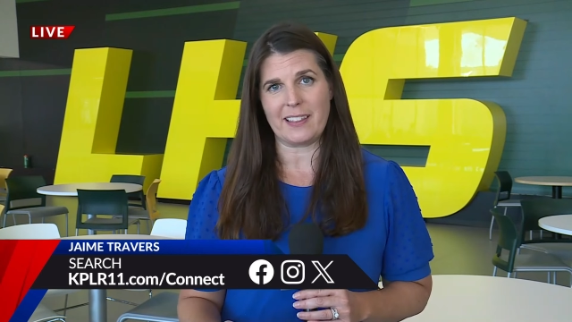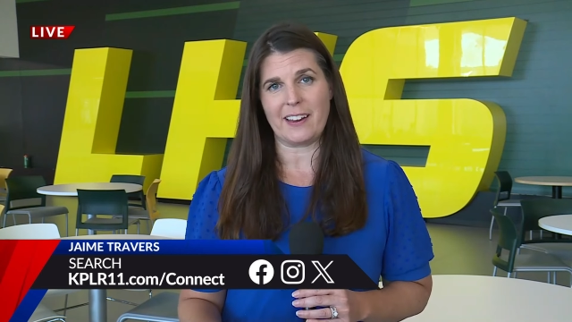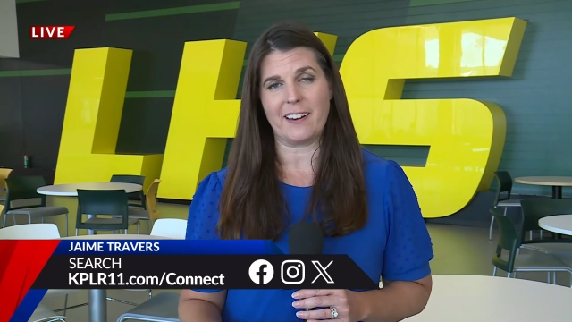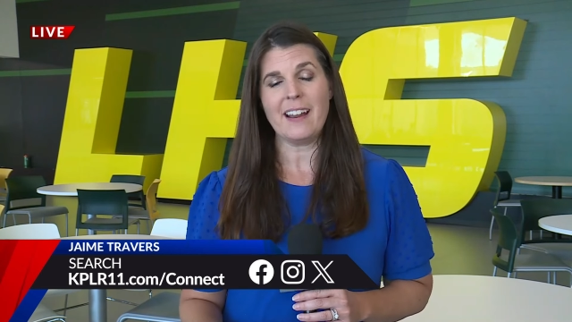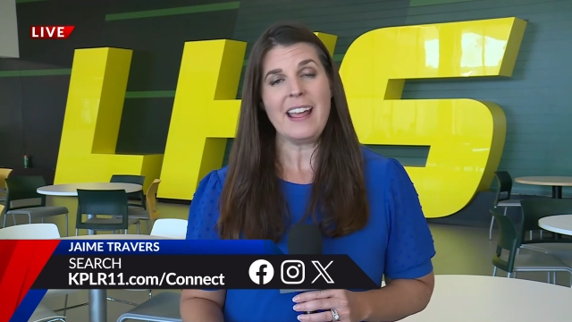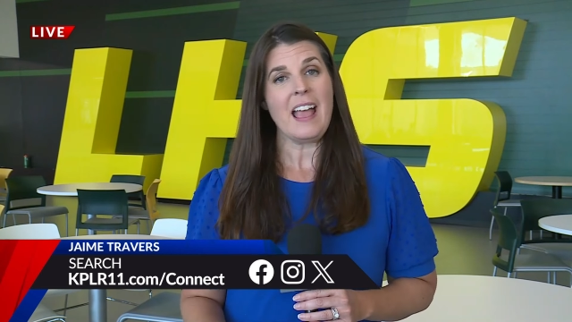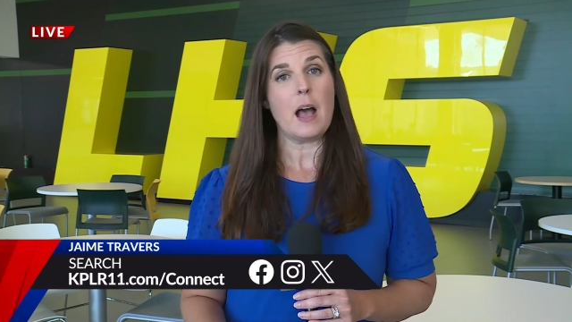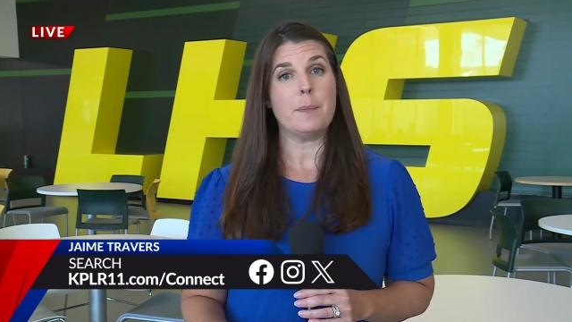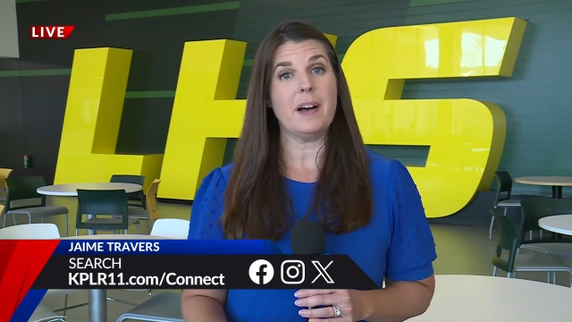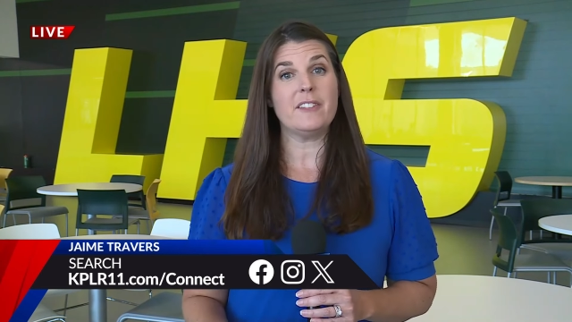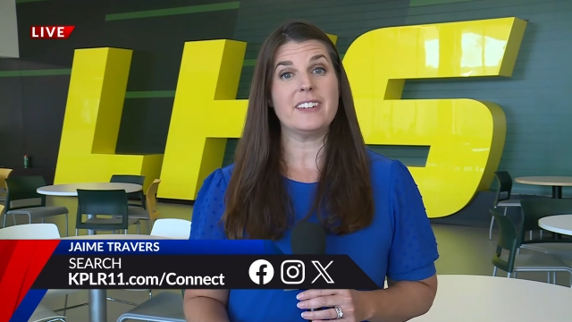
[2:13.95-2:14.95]
They're
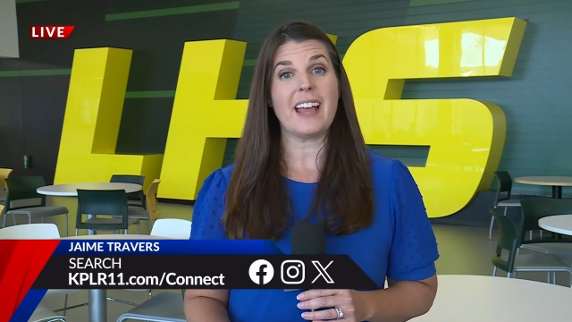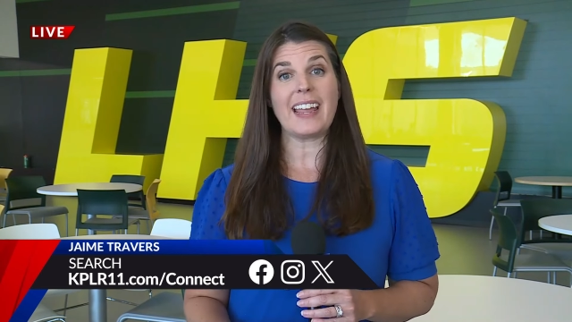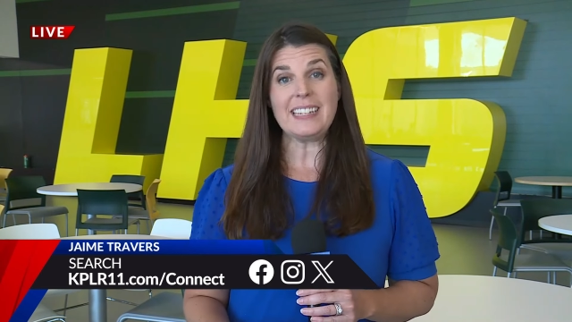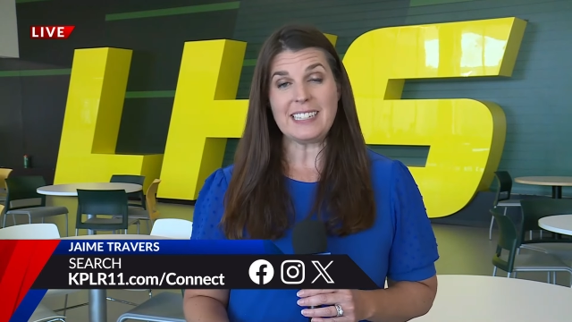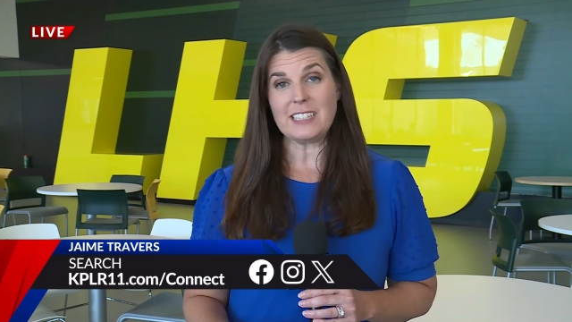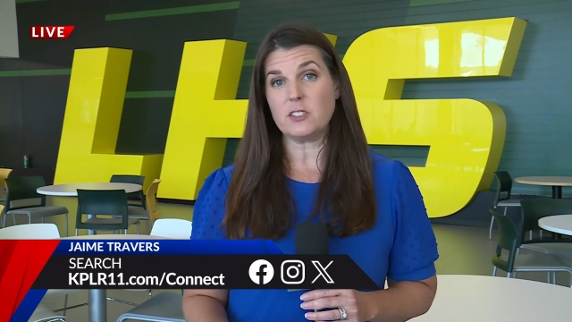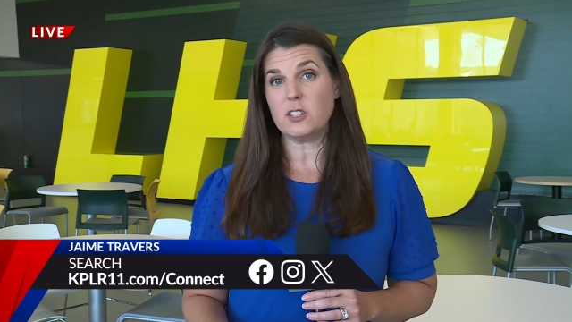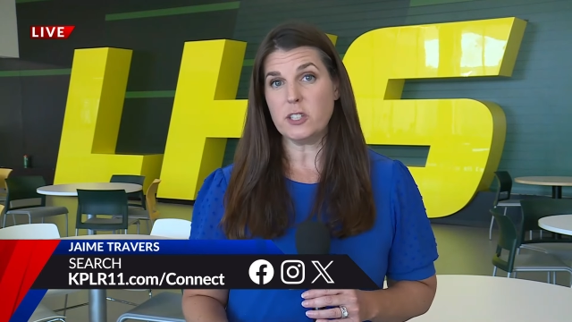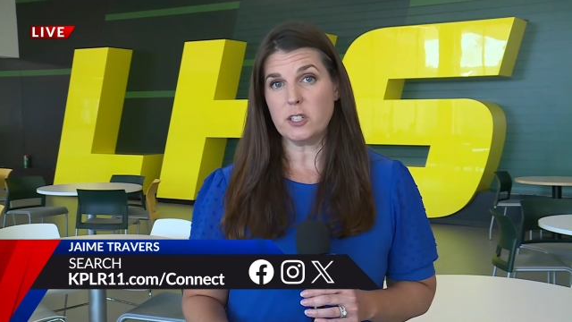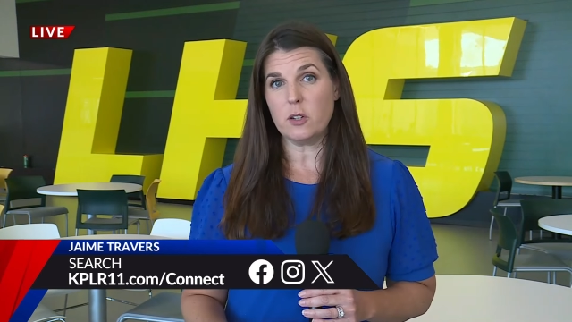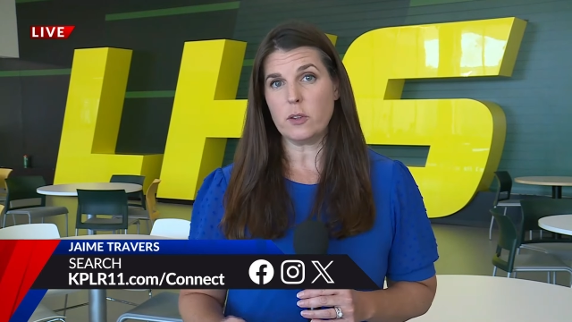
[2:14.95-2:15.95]
above
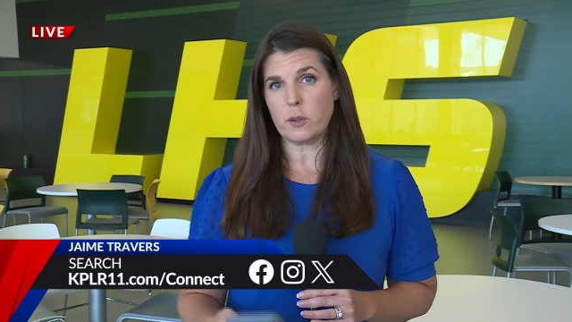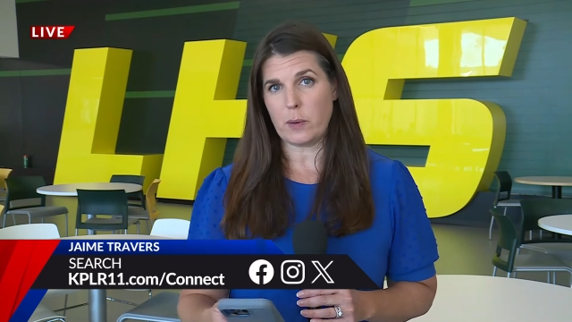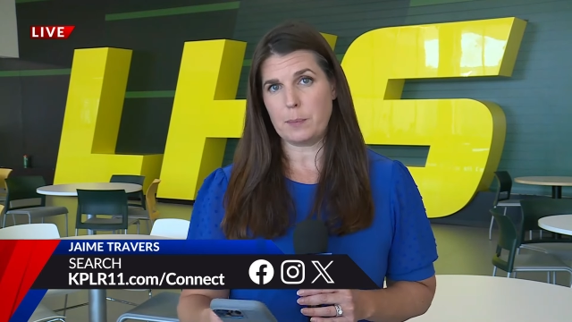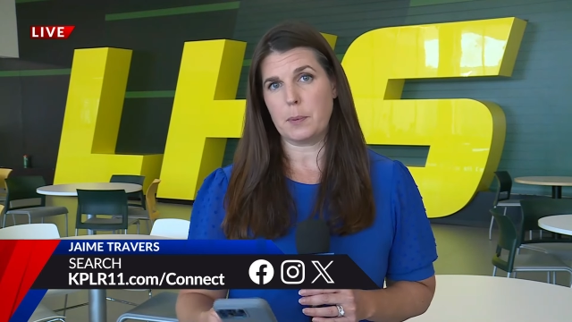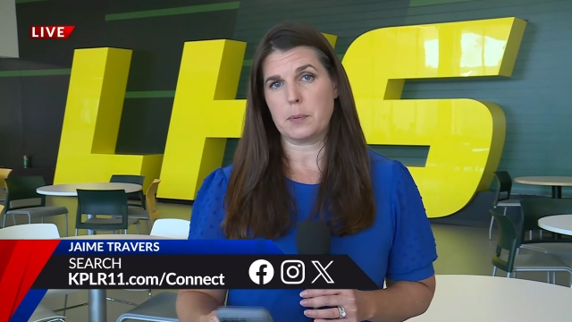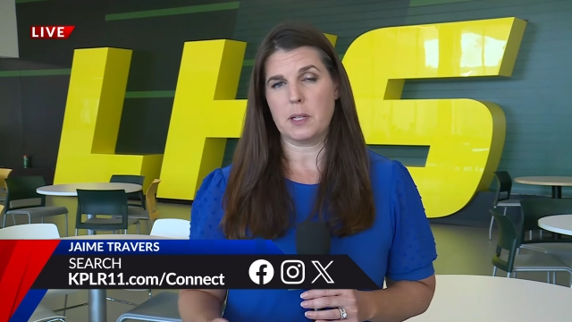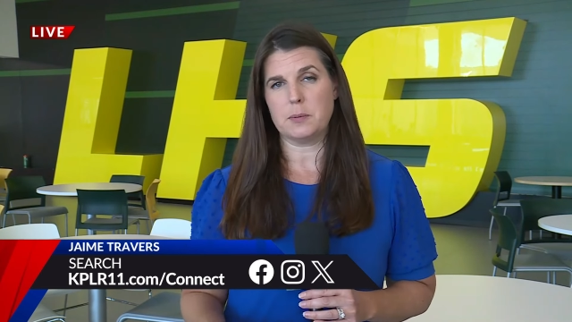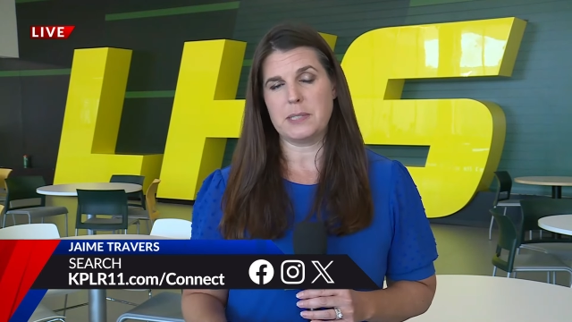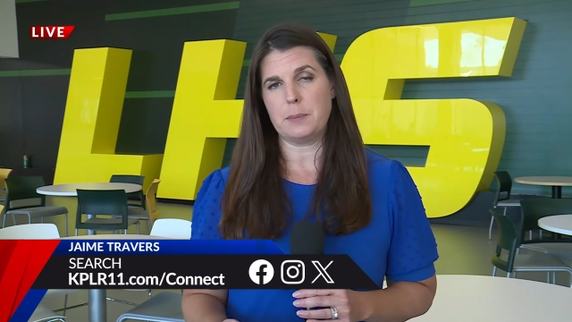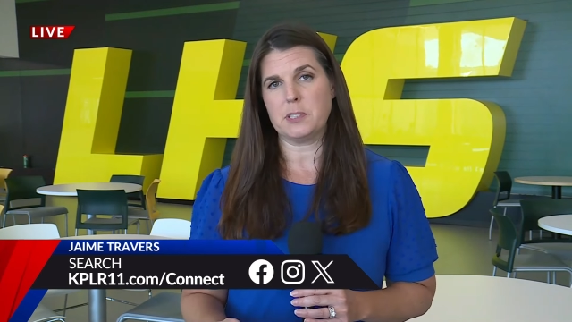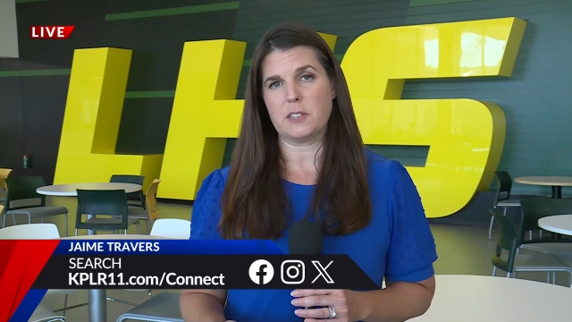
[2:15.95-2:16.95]
92 with the wet bulb
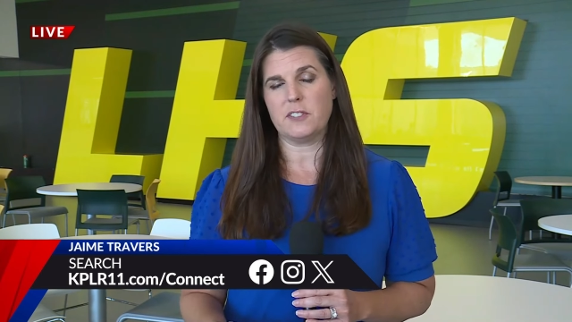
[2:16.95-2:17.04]
globe temperature.